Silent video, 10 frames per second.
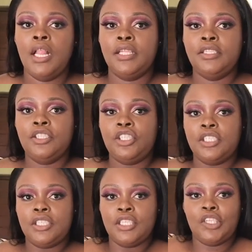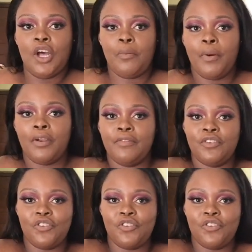This is just the top part of the